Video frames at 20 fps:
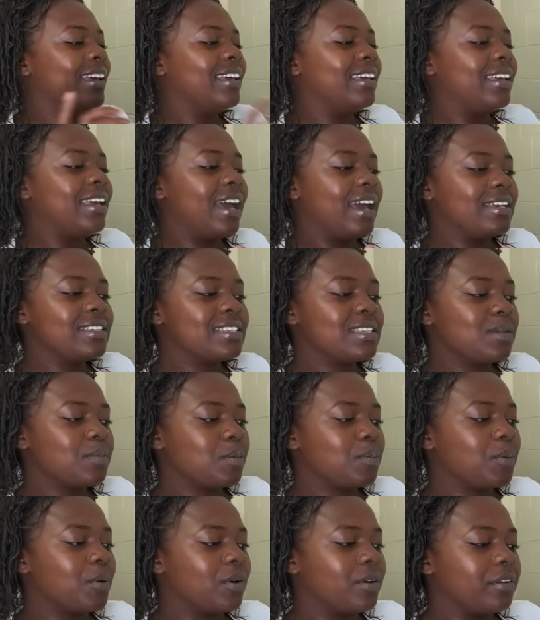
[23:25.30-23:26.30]
Yeah, I see
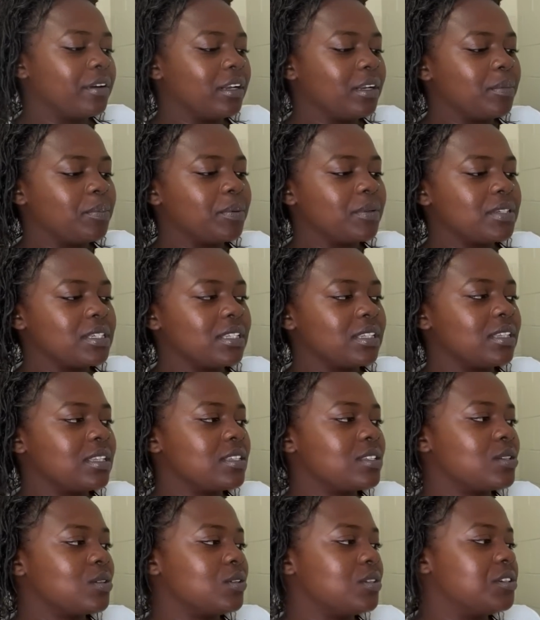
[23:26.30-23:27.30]
people really putting
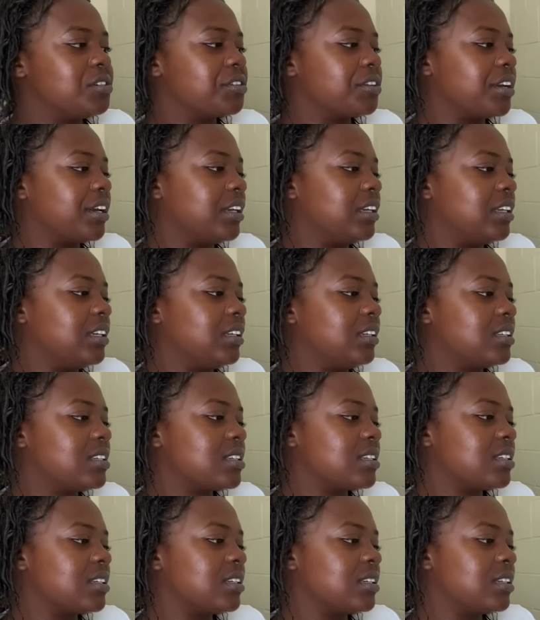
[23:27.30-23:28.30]
this to drain
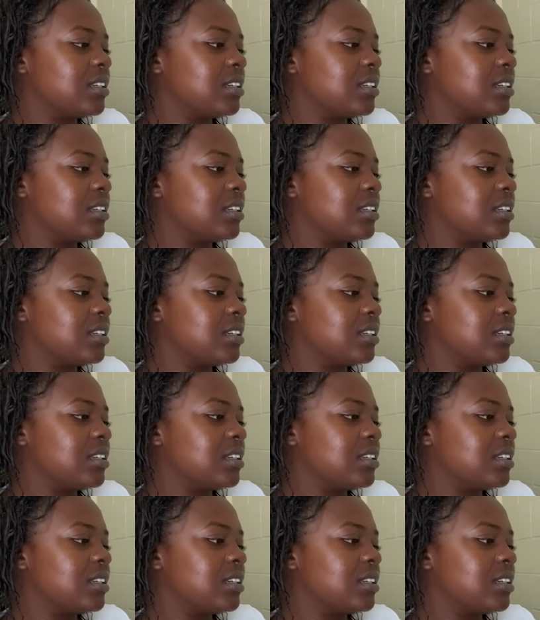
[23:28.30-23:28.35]
it.